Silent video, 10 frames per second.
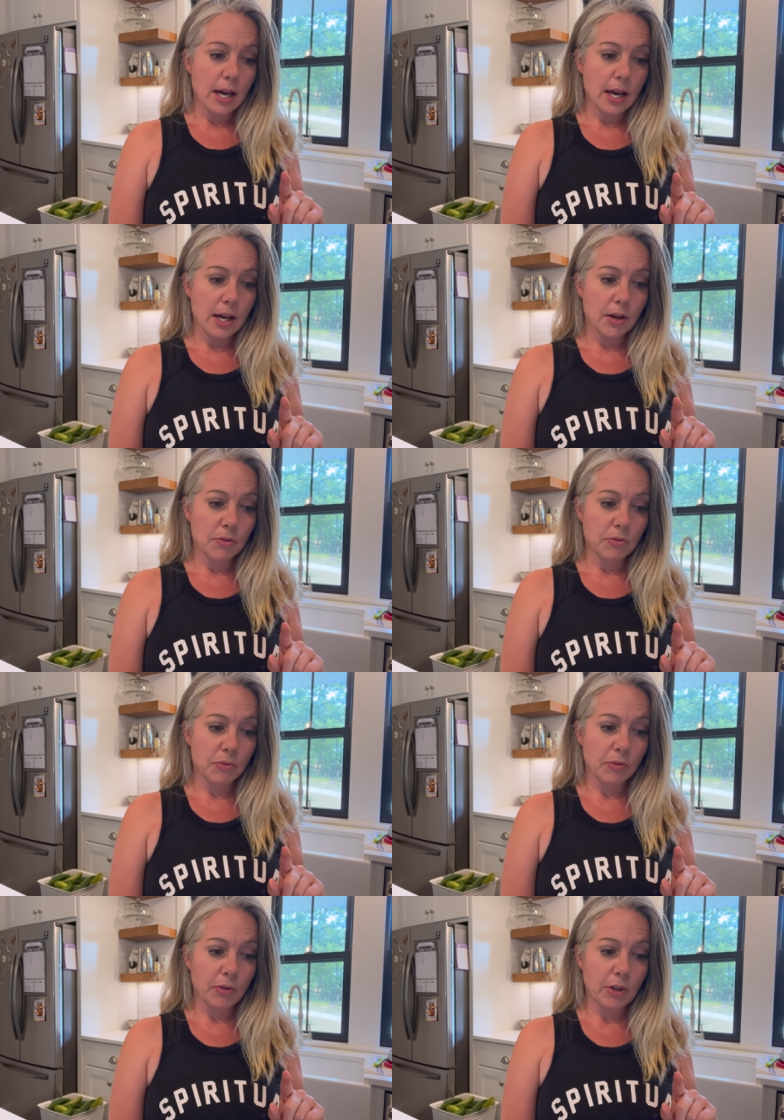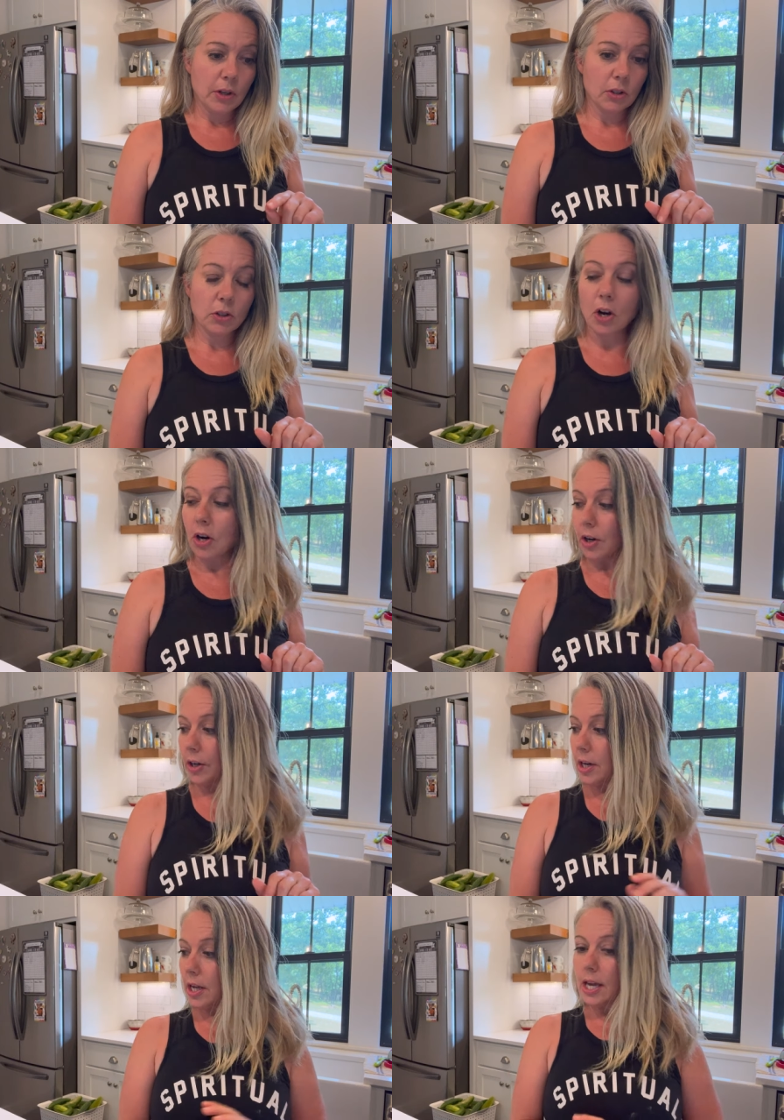of
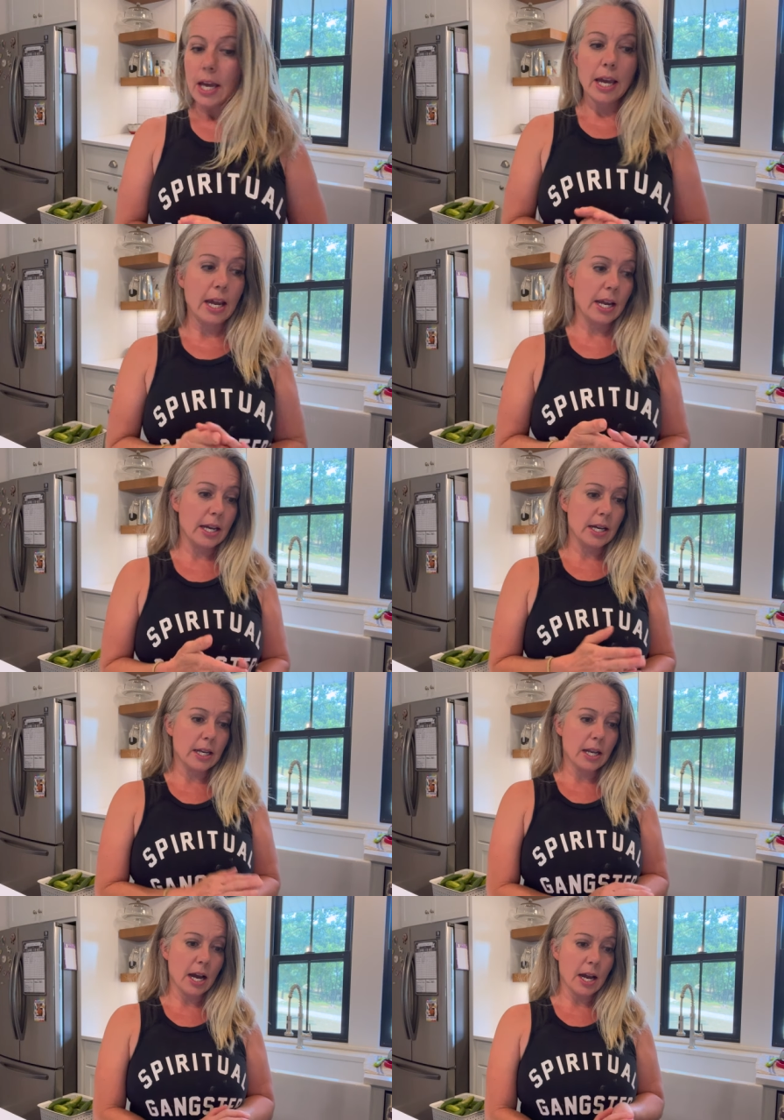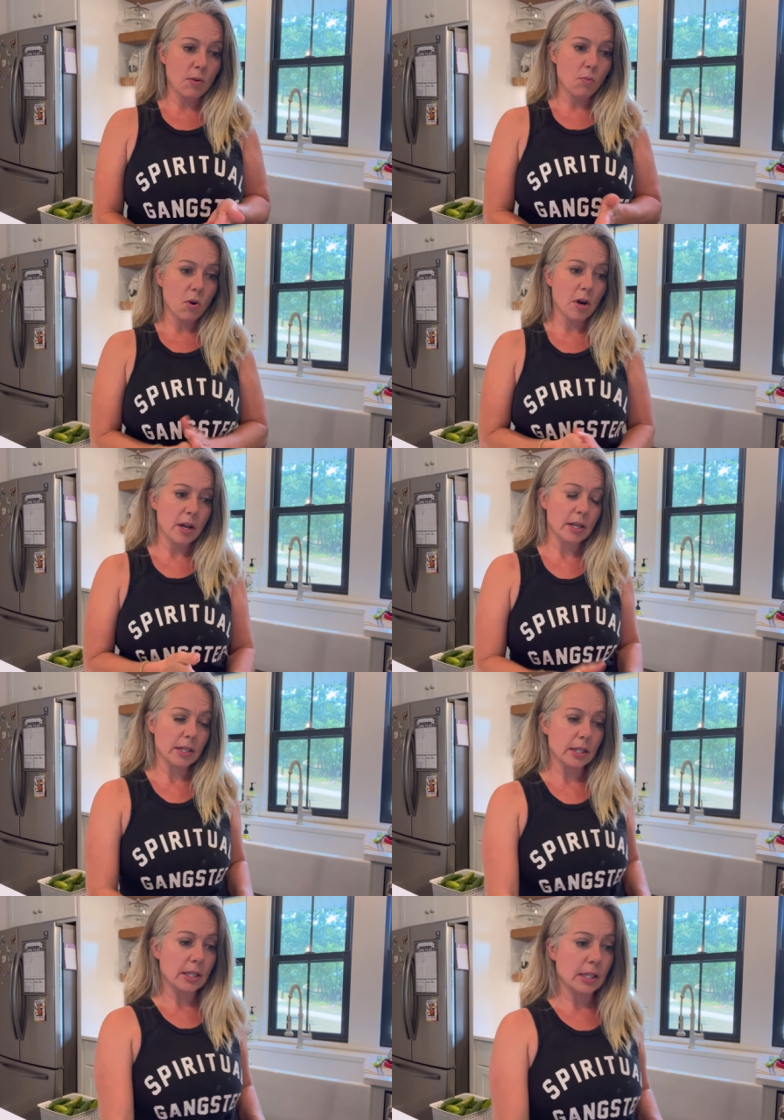lard and I
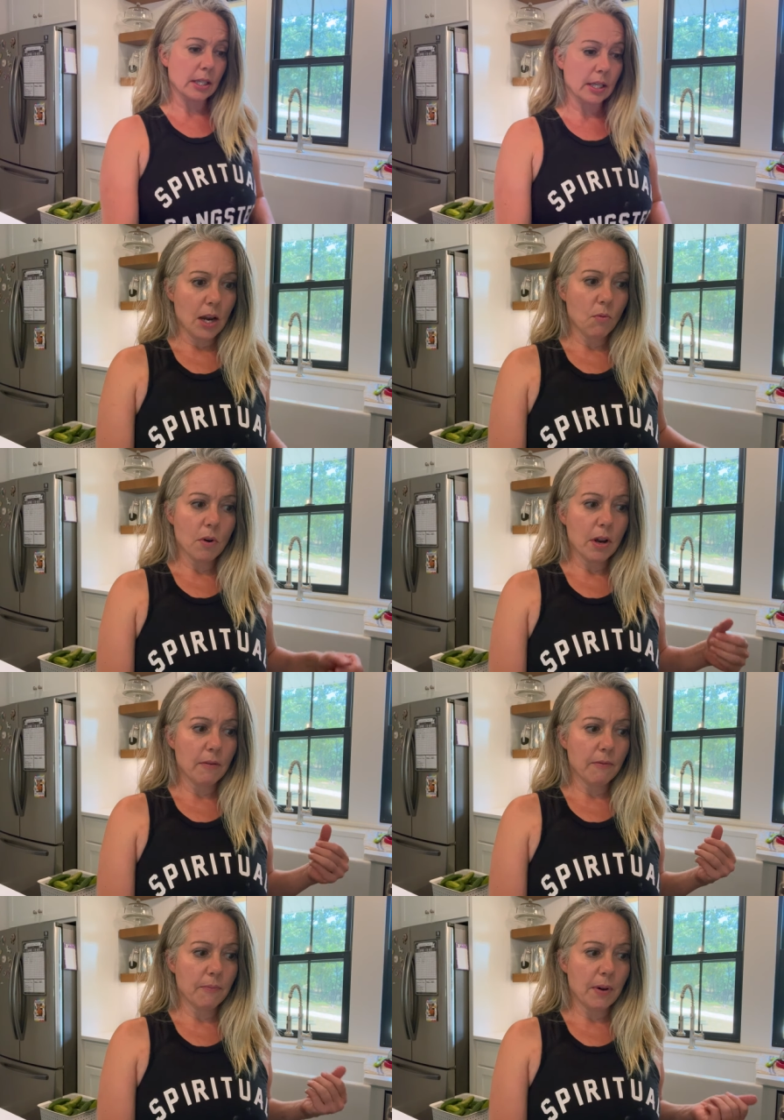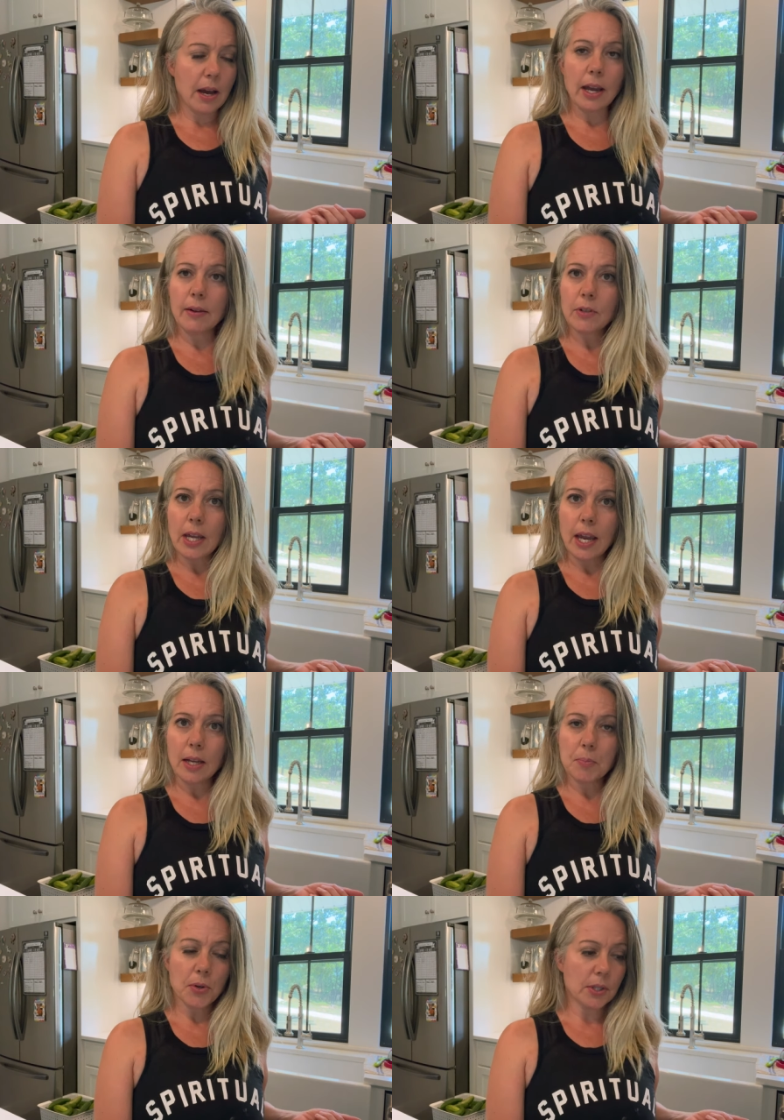want, I want five to
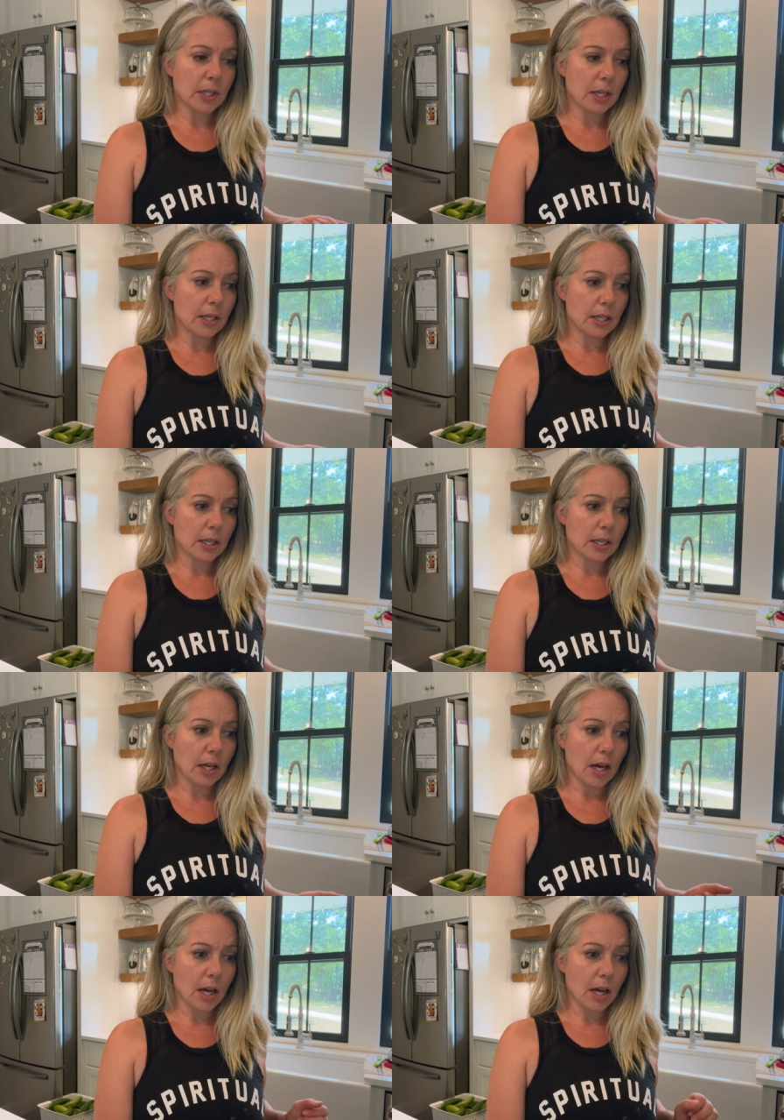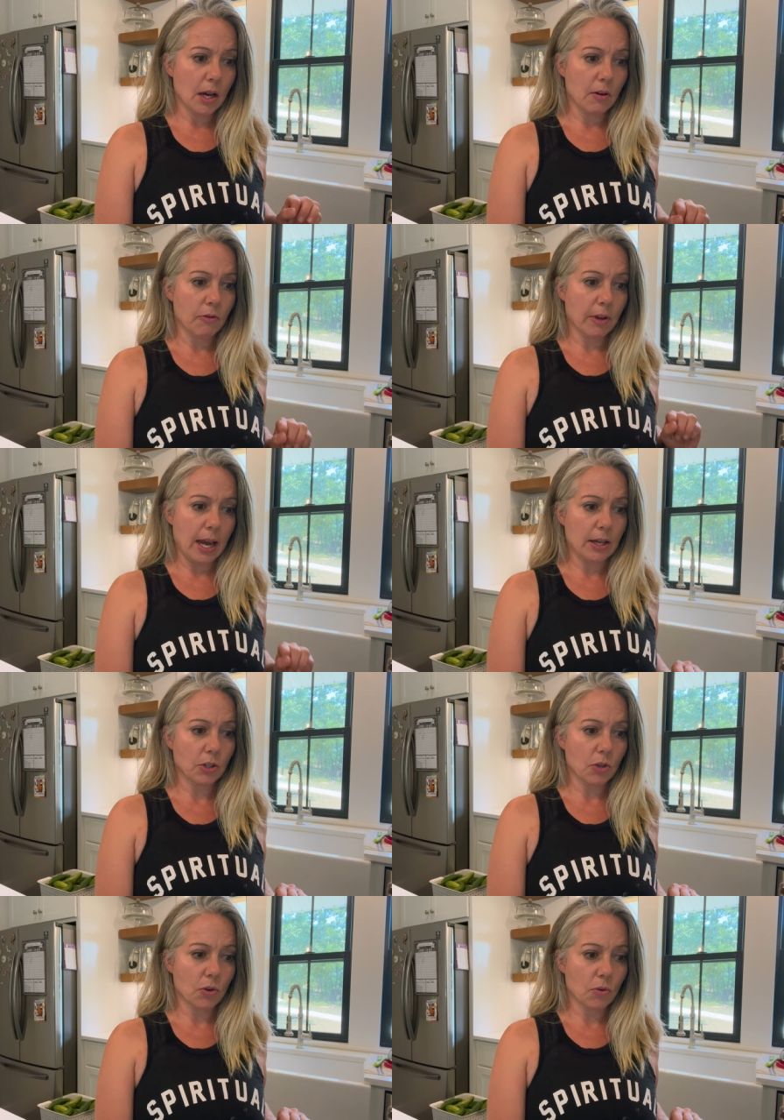8% of
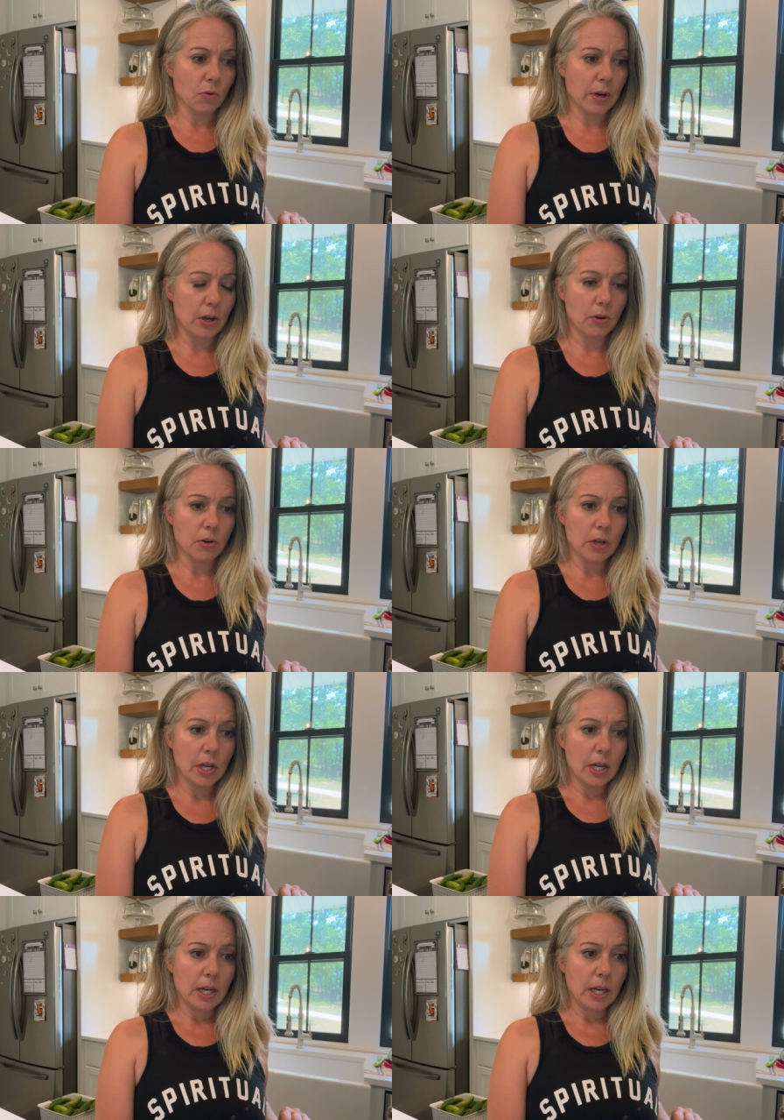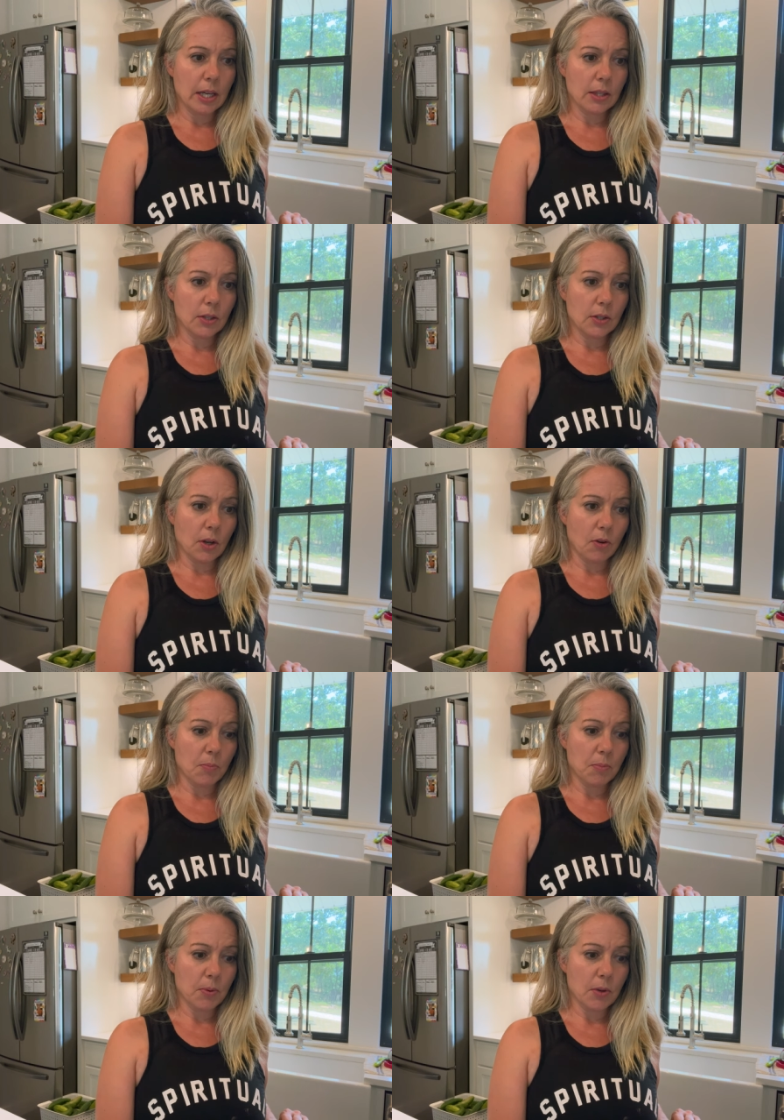castor oil in the
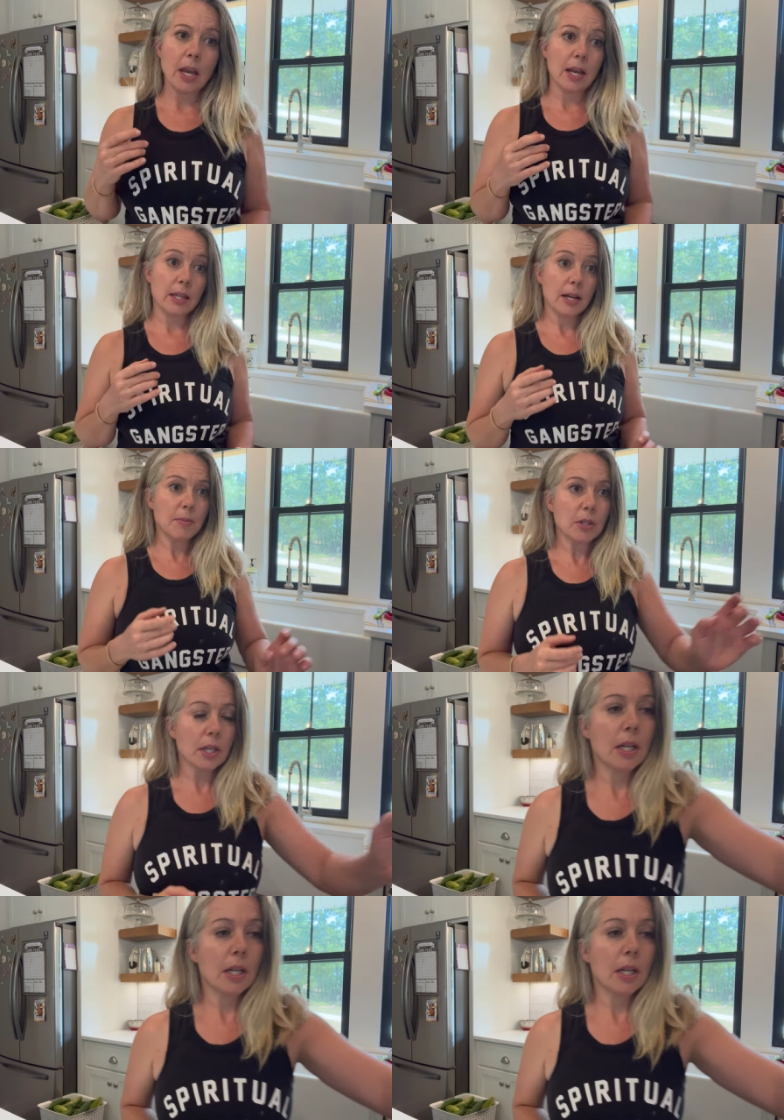soap. And then I'm just gonna